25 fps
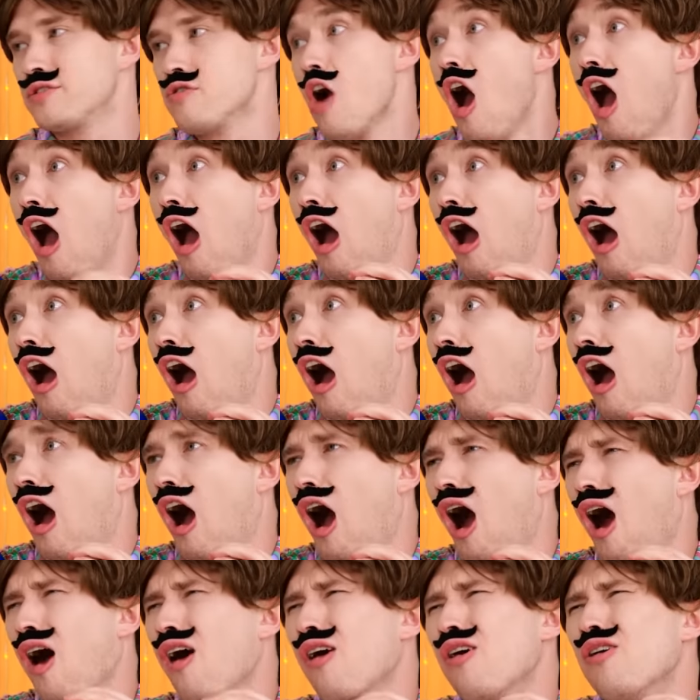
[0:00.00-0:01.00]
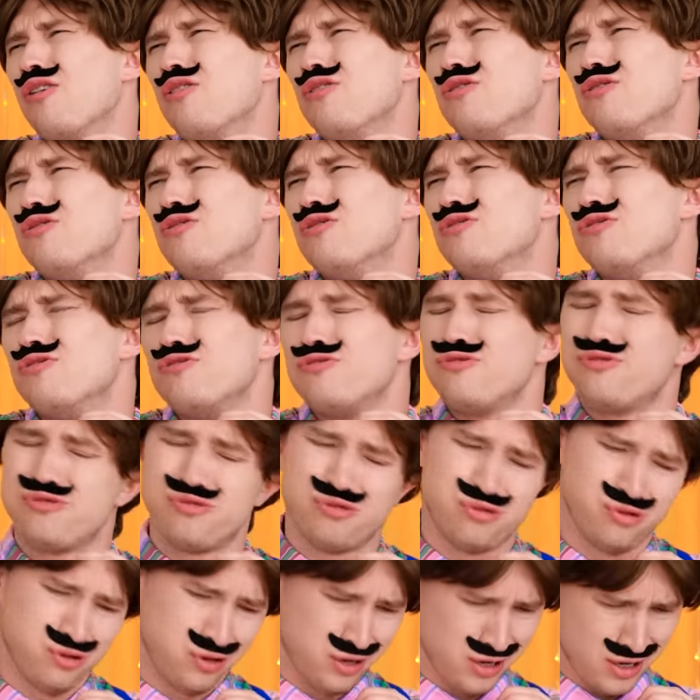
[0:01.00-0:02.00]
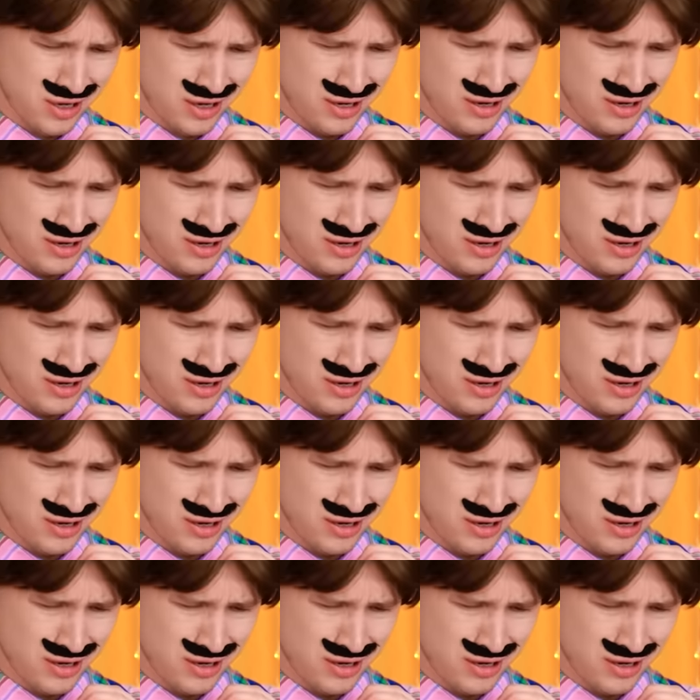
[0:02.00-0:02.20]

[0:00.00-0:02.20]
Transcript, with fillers: Oh, I forgot about